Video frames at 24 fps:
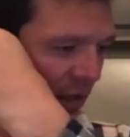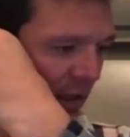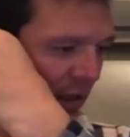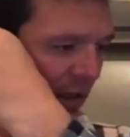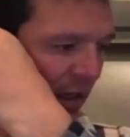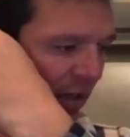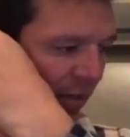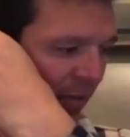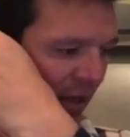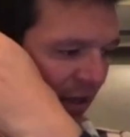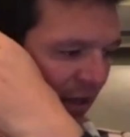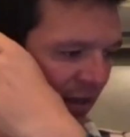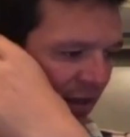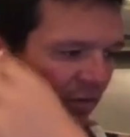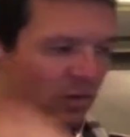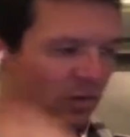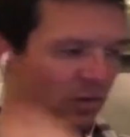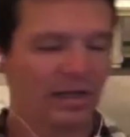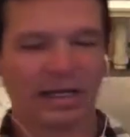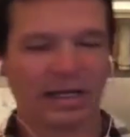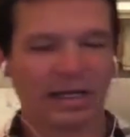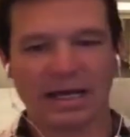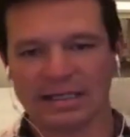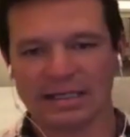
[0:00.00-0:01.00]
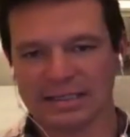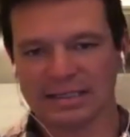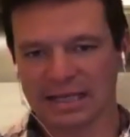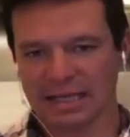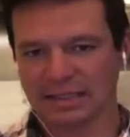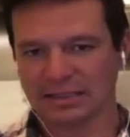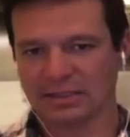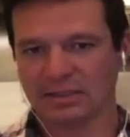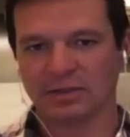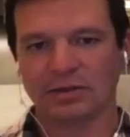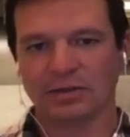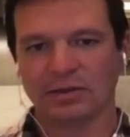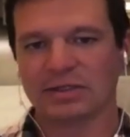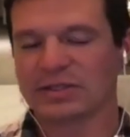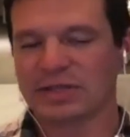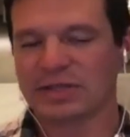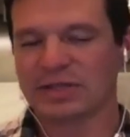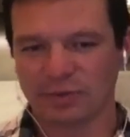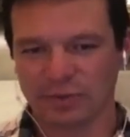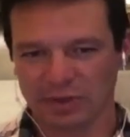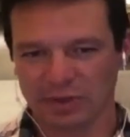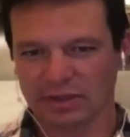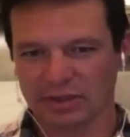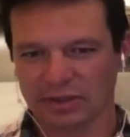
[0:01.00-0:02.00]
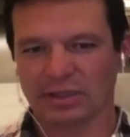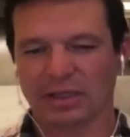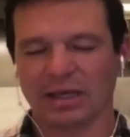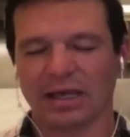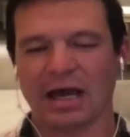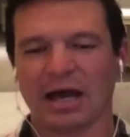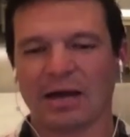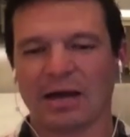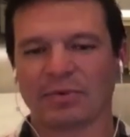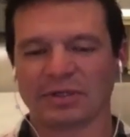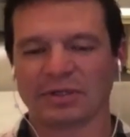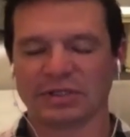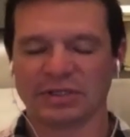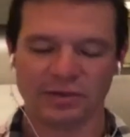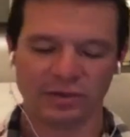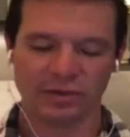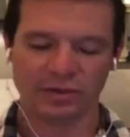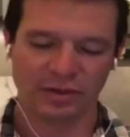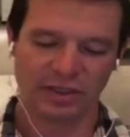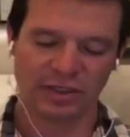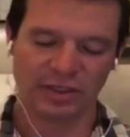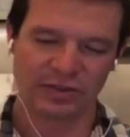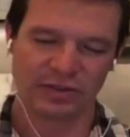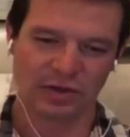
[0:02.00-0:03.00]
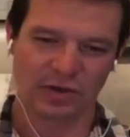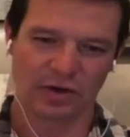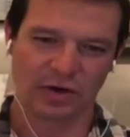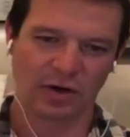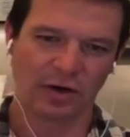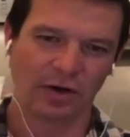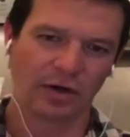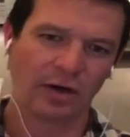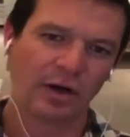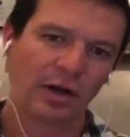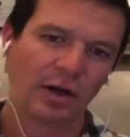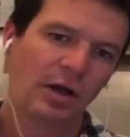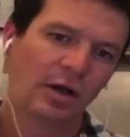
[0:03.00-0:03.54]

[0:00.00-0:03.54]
and they want to contact you to see what the opportunities are,